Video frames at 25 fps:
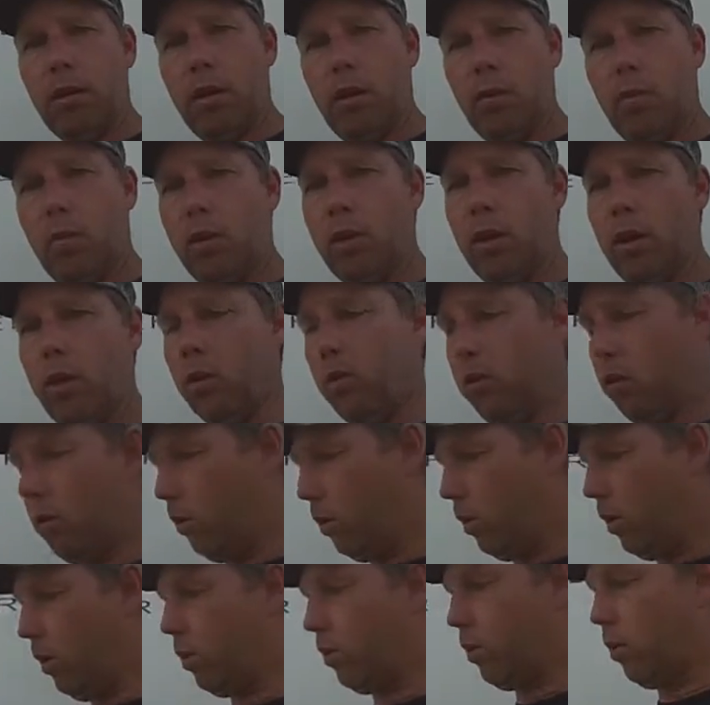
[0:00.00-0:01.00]
and what they'll
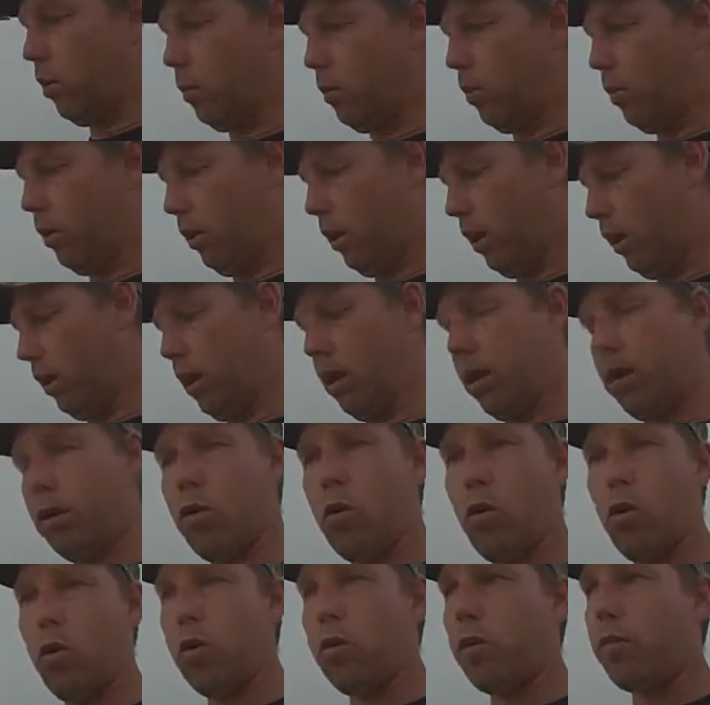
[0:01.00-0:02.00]
do is they'll put like a
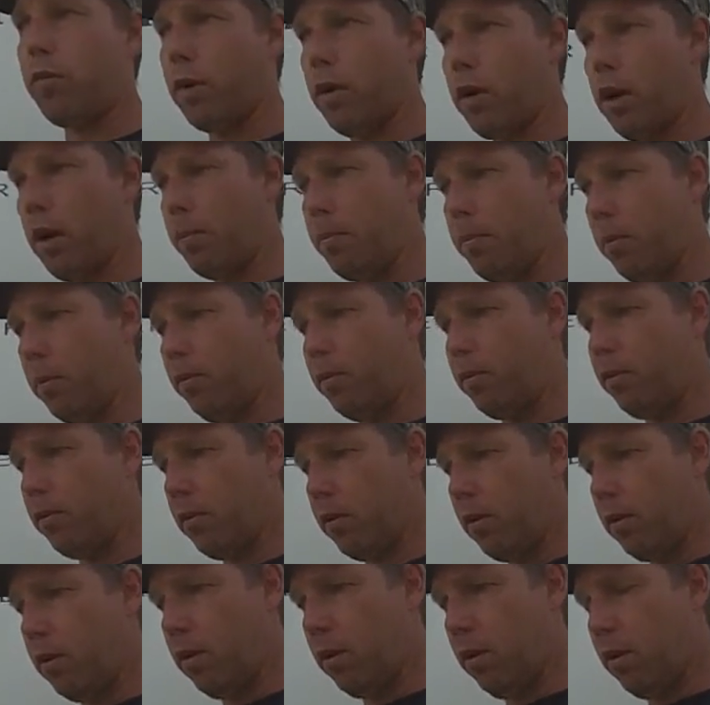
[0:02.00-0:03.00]
quarter of a cup of
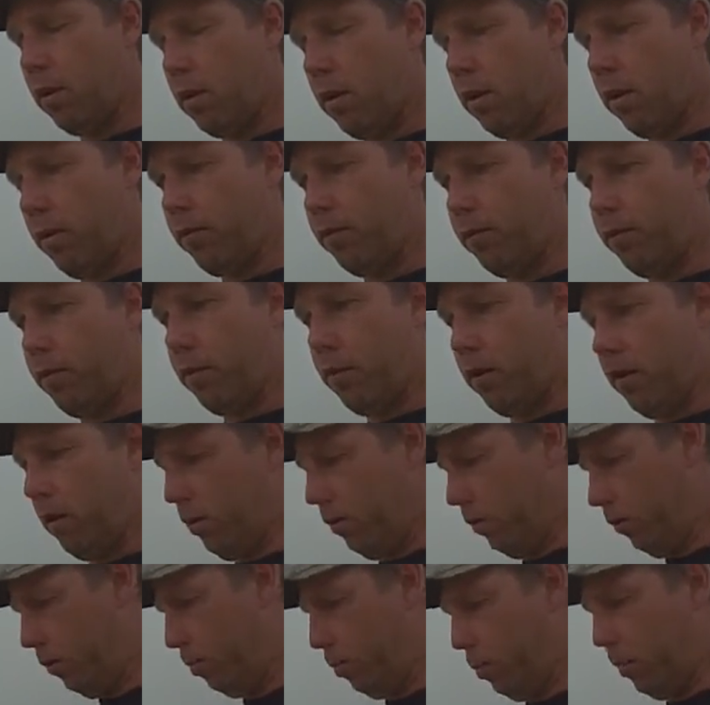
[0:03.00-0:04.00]
of,
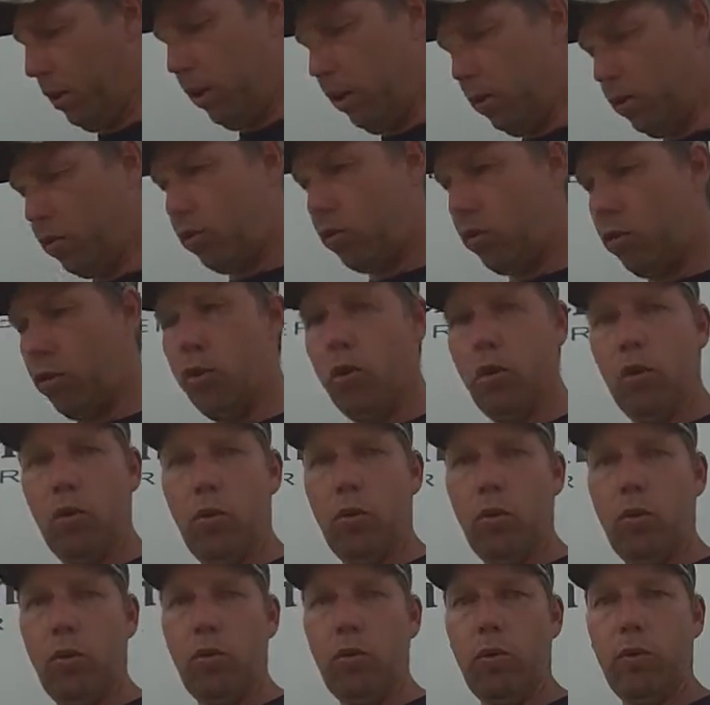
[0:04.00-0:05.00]
of bleach
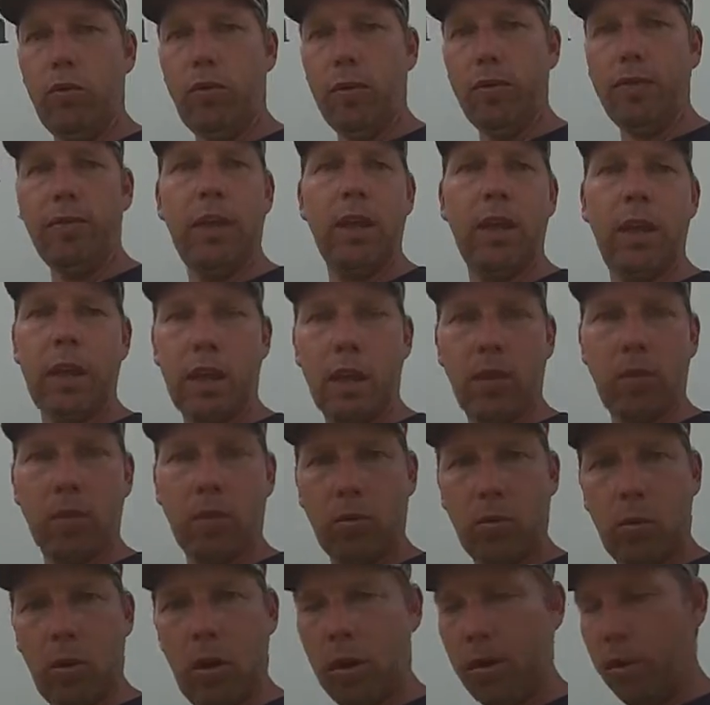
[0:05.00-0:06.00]
to 15
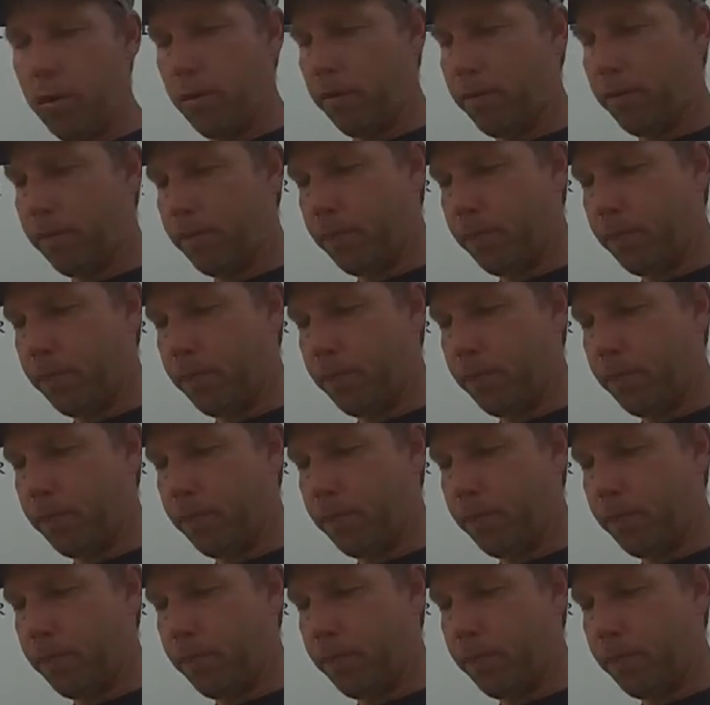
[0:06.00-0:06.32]
gallons of water